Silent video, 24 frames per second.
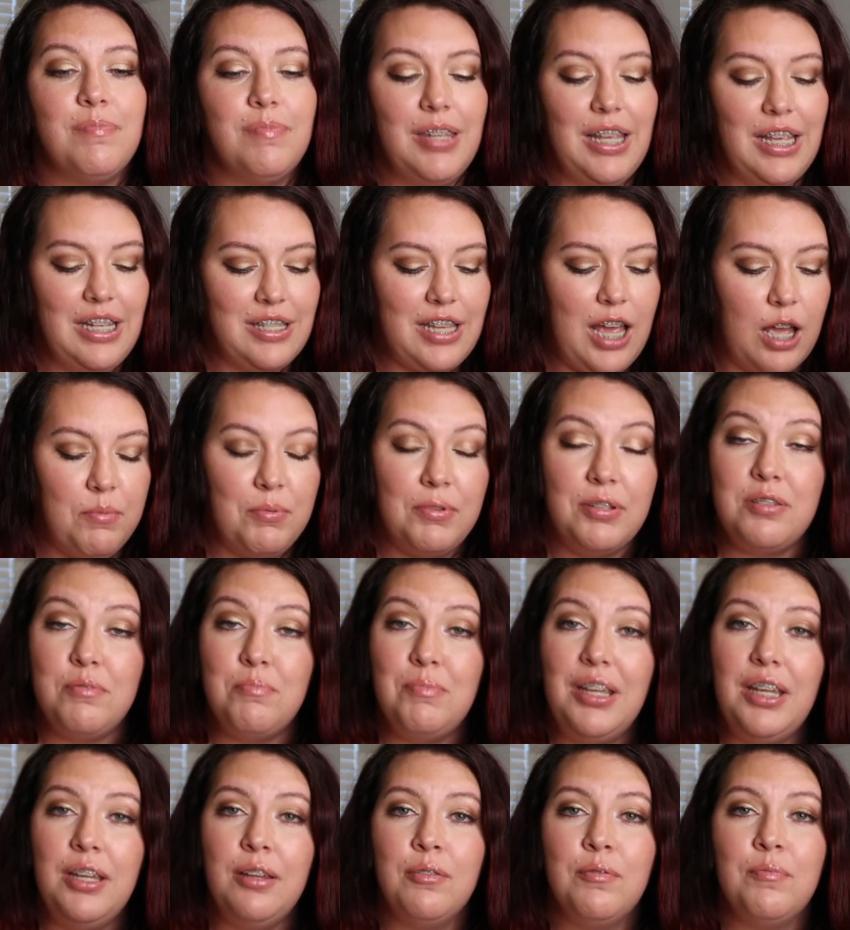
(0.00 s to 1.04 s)
it's happened to
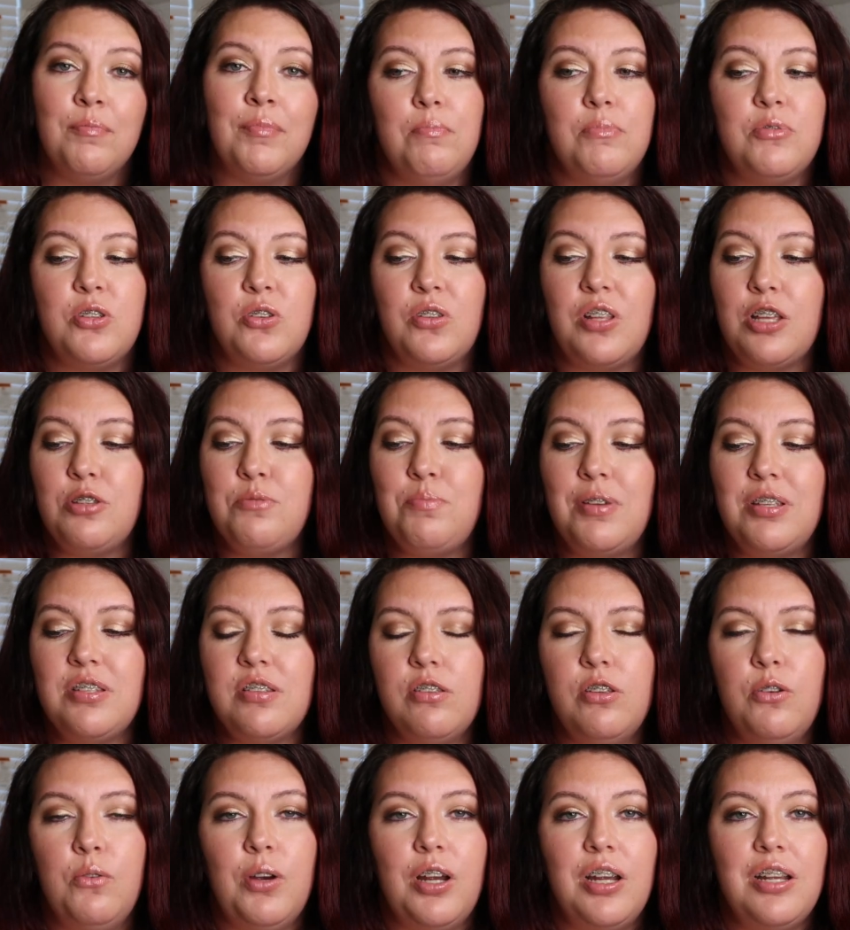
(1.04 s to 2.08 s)
me. So that's
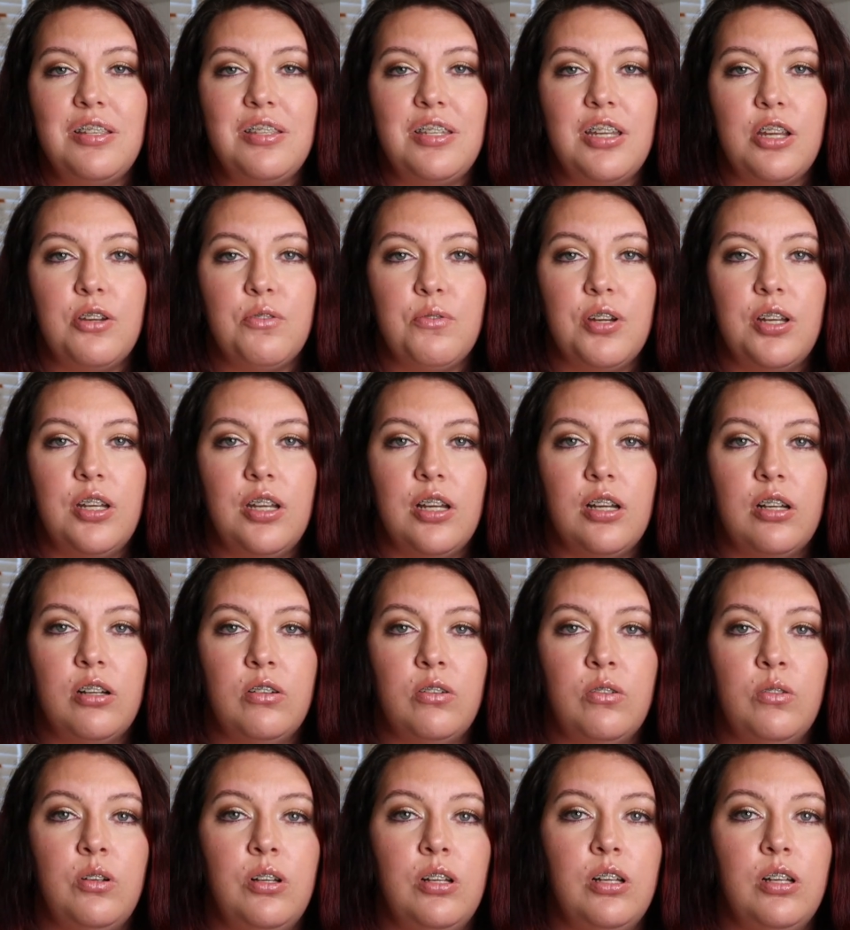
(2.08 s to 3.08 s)
basically where I stand right now.